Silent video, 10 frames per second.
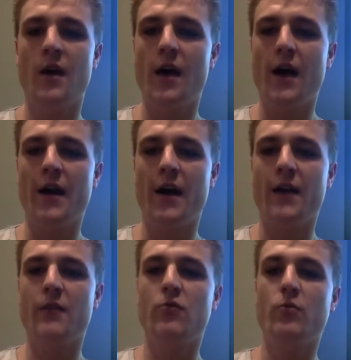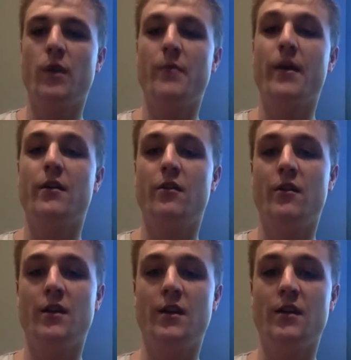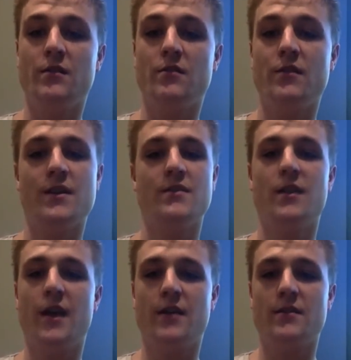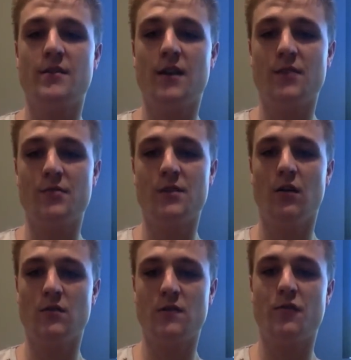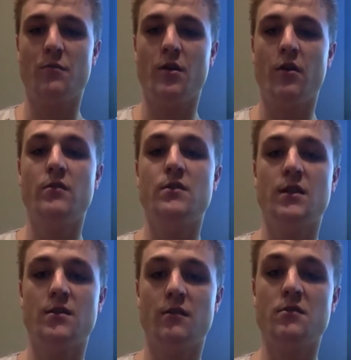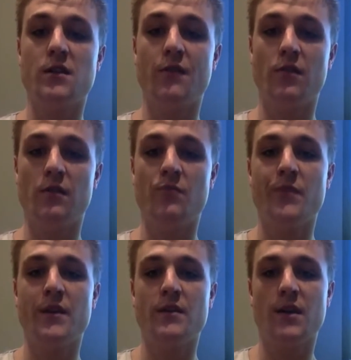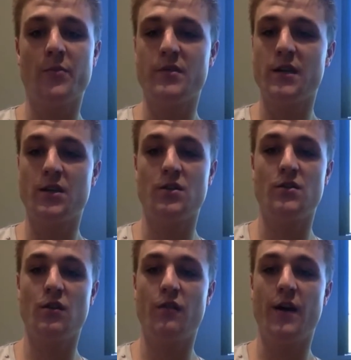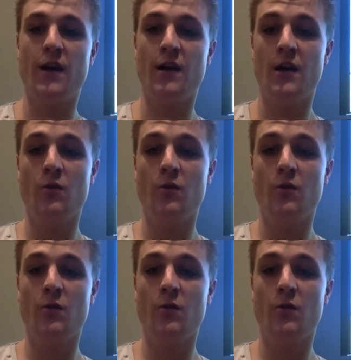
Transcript: An article by McInerney in 2008 discussed results from the 06-07 Sun Protection Survey,